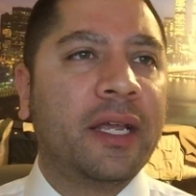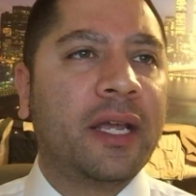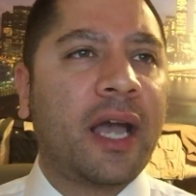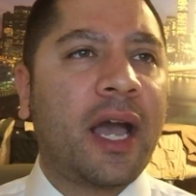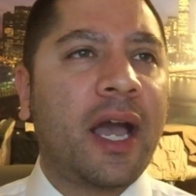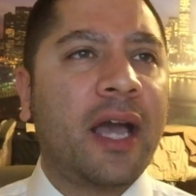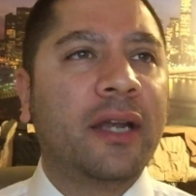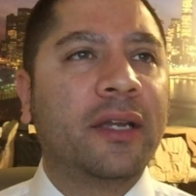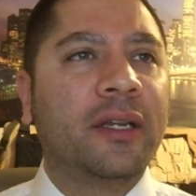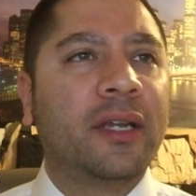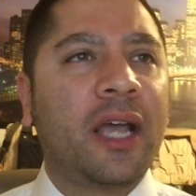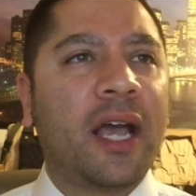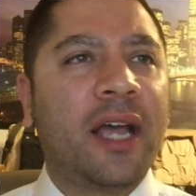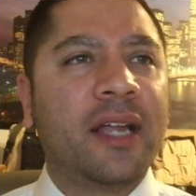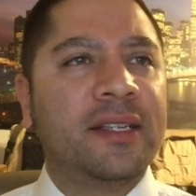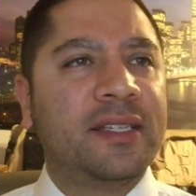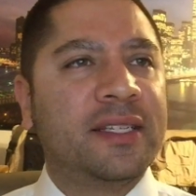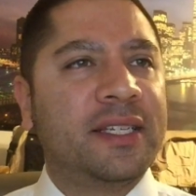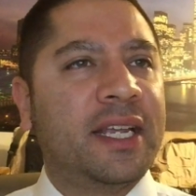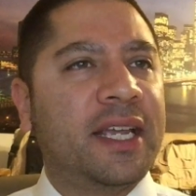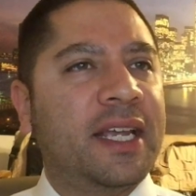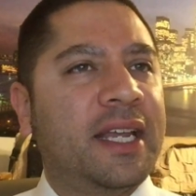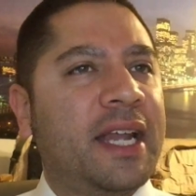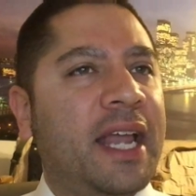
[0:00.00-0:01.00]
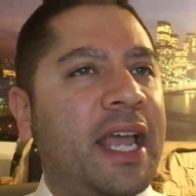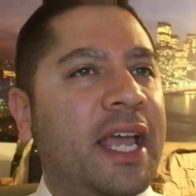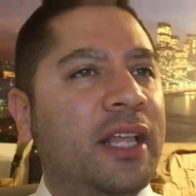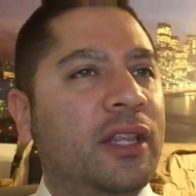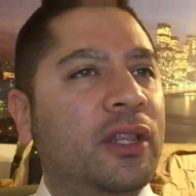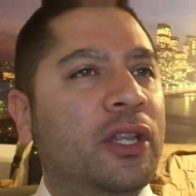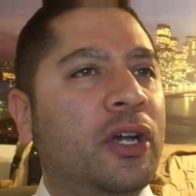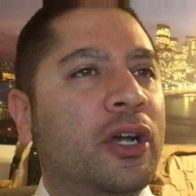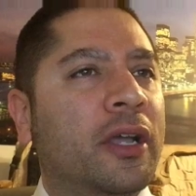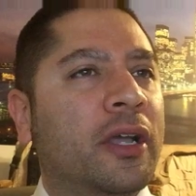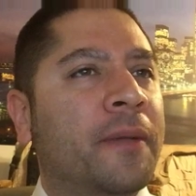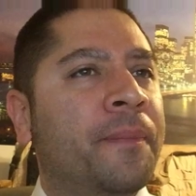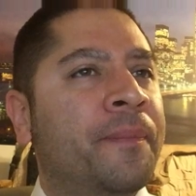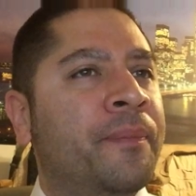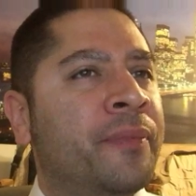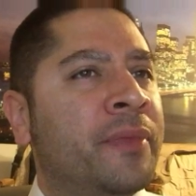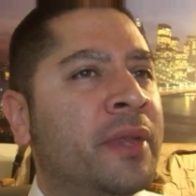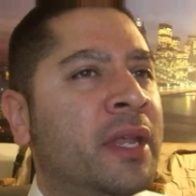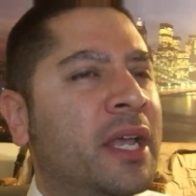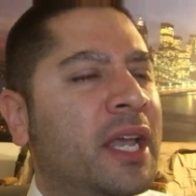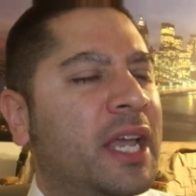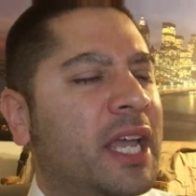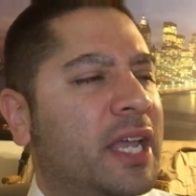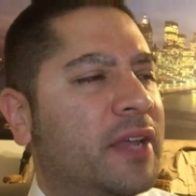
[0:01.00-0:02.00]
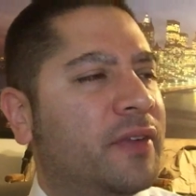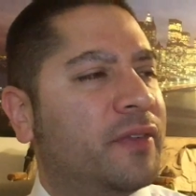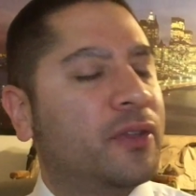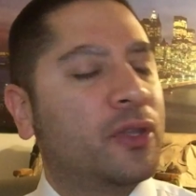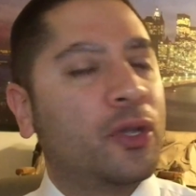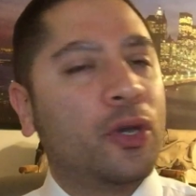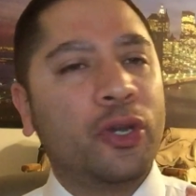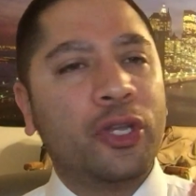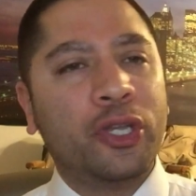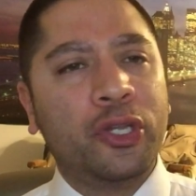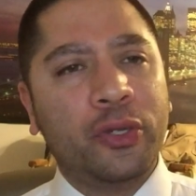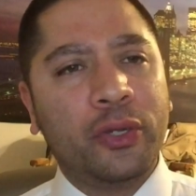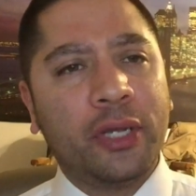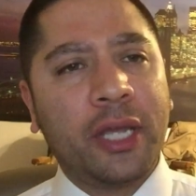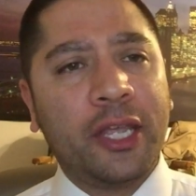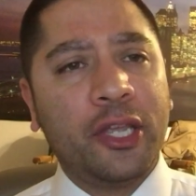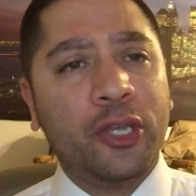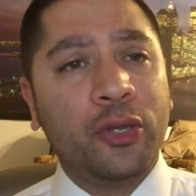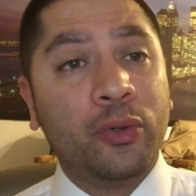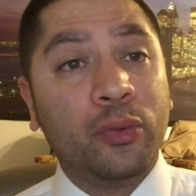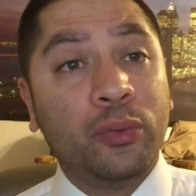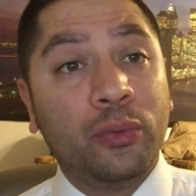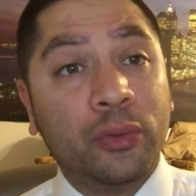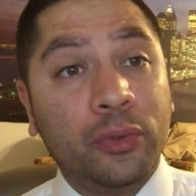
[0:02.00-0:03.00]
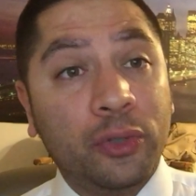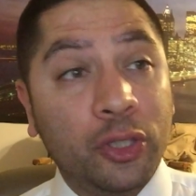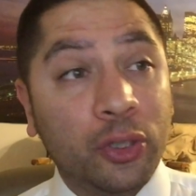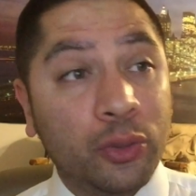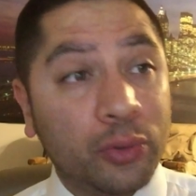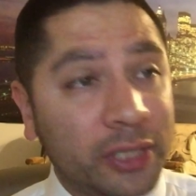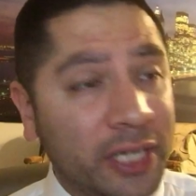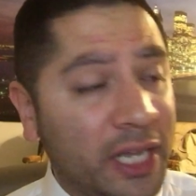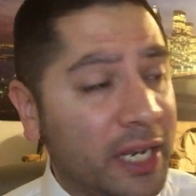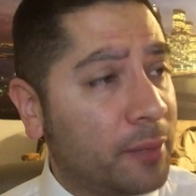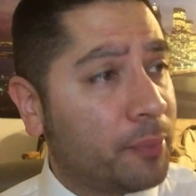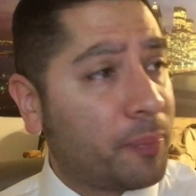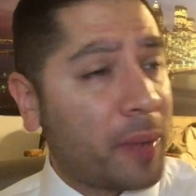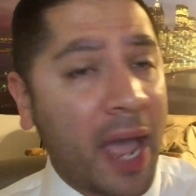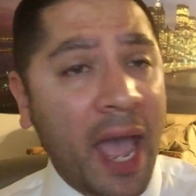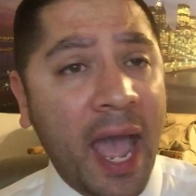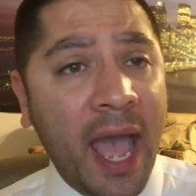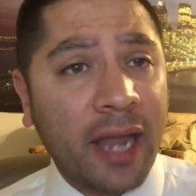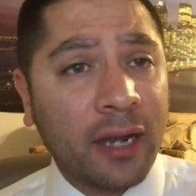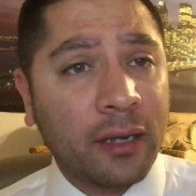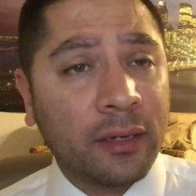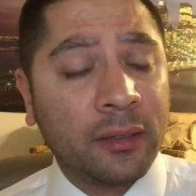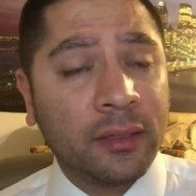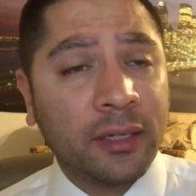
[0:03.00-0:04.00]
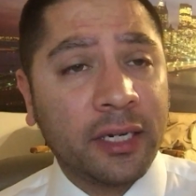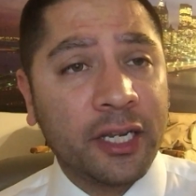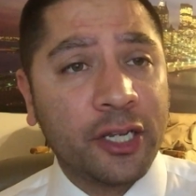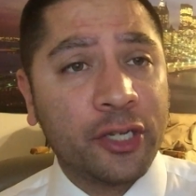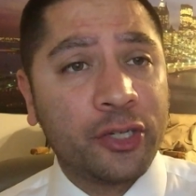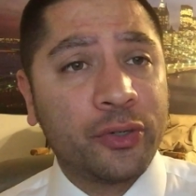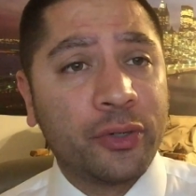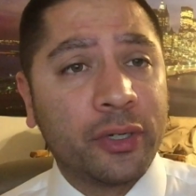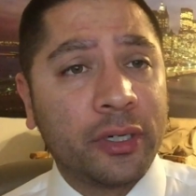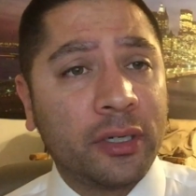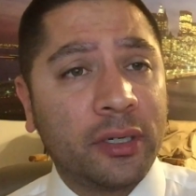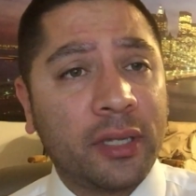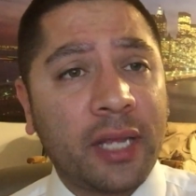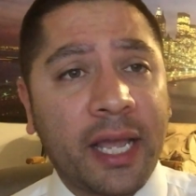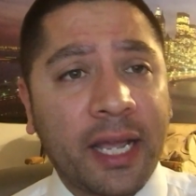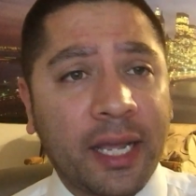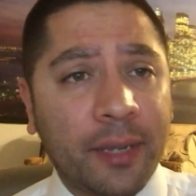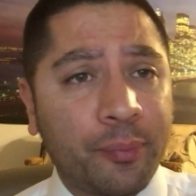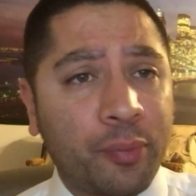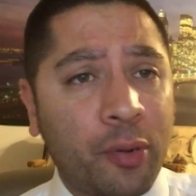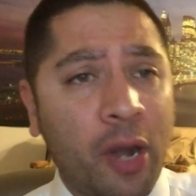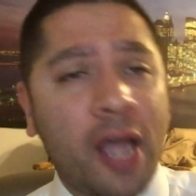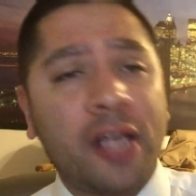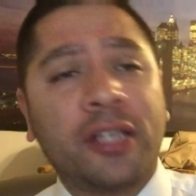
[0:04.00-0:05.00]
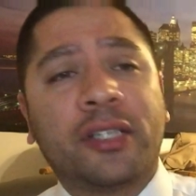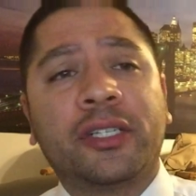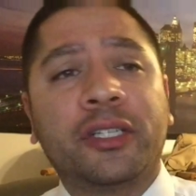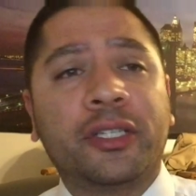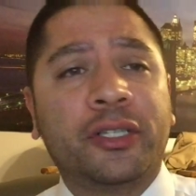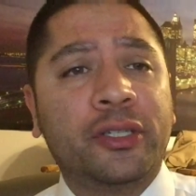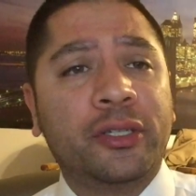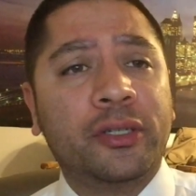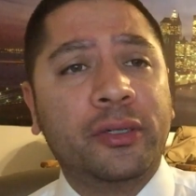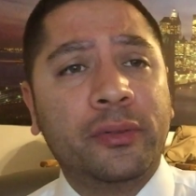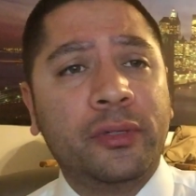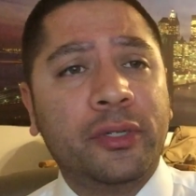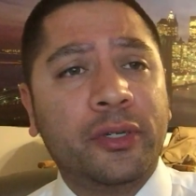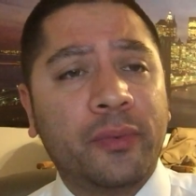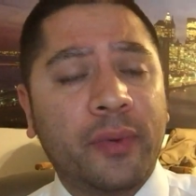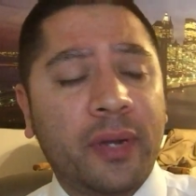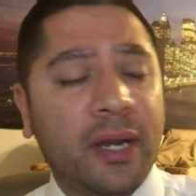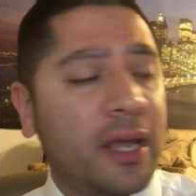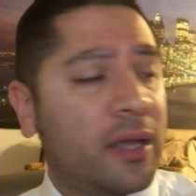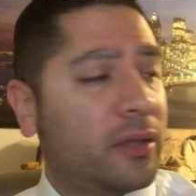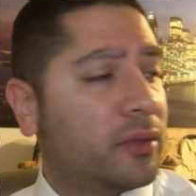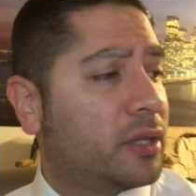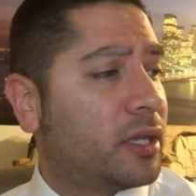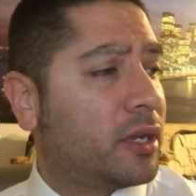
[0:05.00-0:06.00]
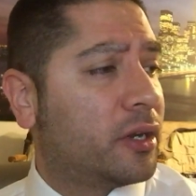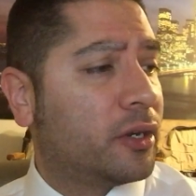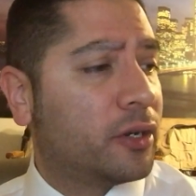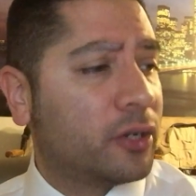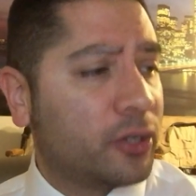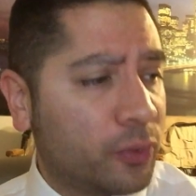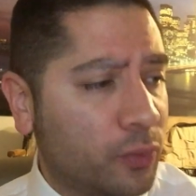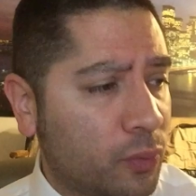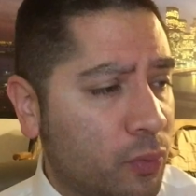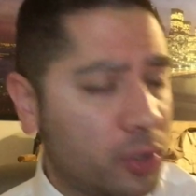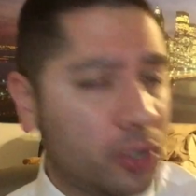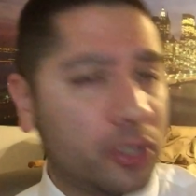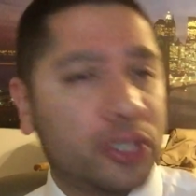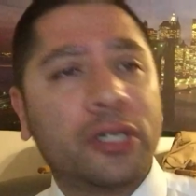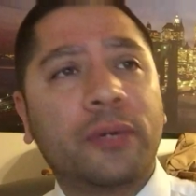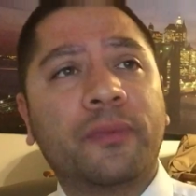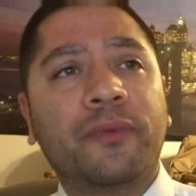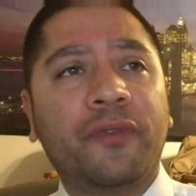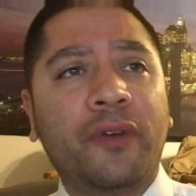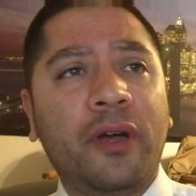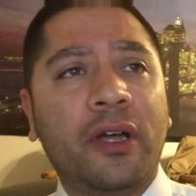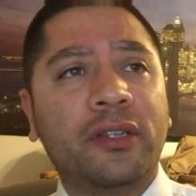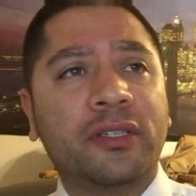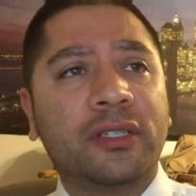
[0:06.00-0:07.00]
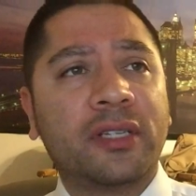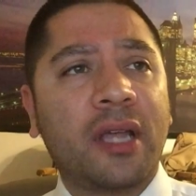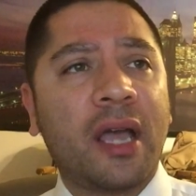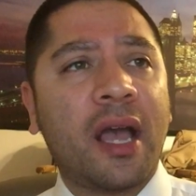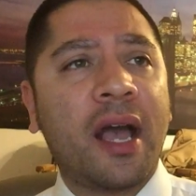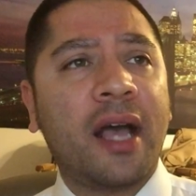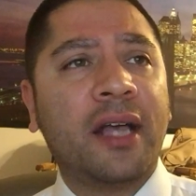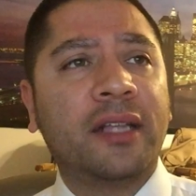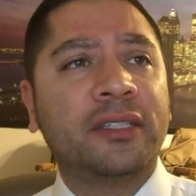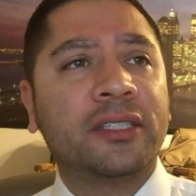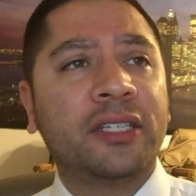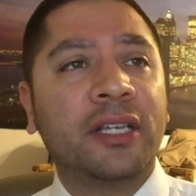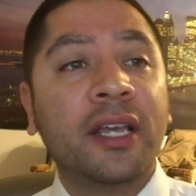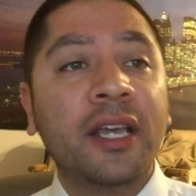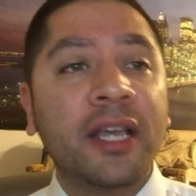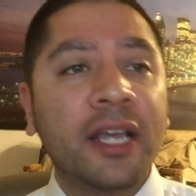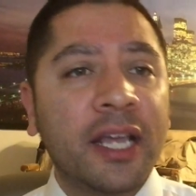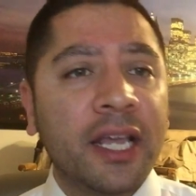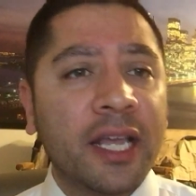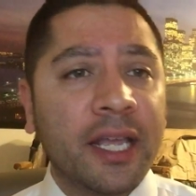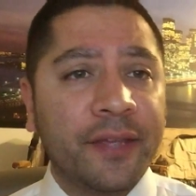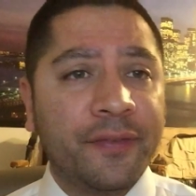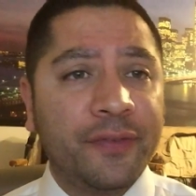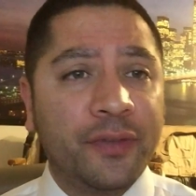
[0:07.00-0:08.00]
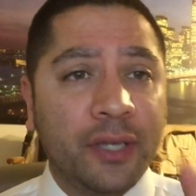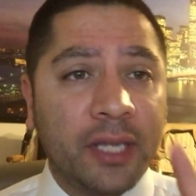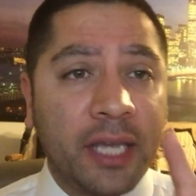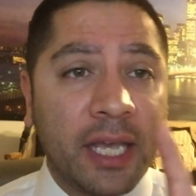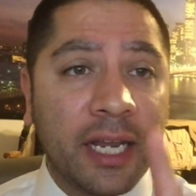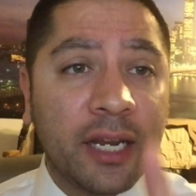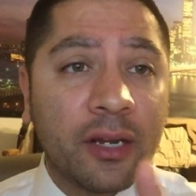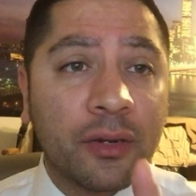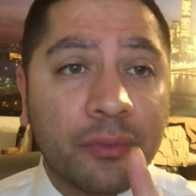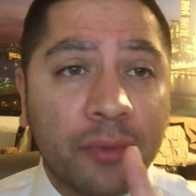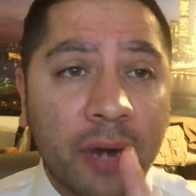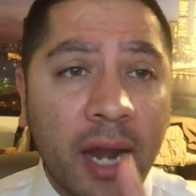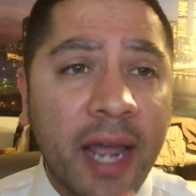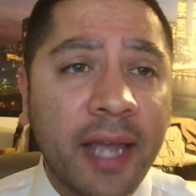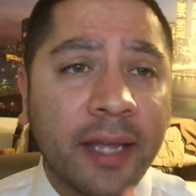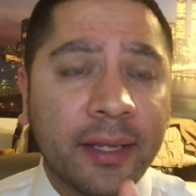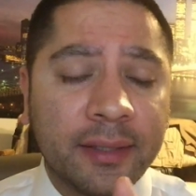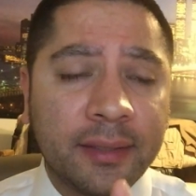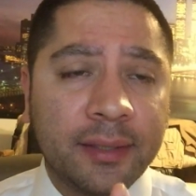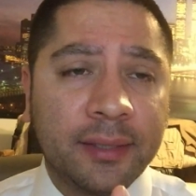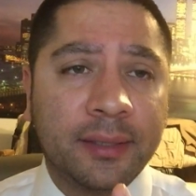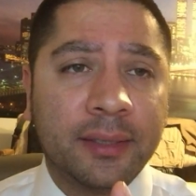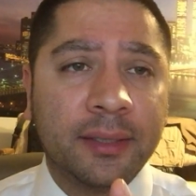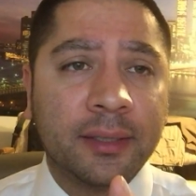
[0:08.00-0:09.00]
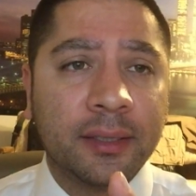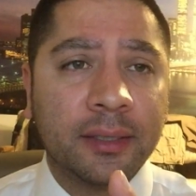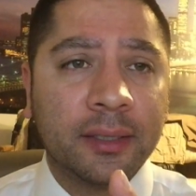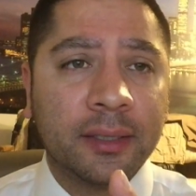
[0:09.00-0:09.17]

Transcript: God God's saying, "Hey, look, even though you you you did bad, Israel, like a prostitute, you went out there and you worship false gods. If you get it right,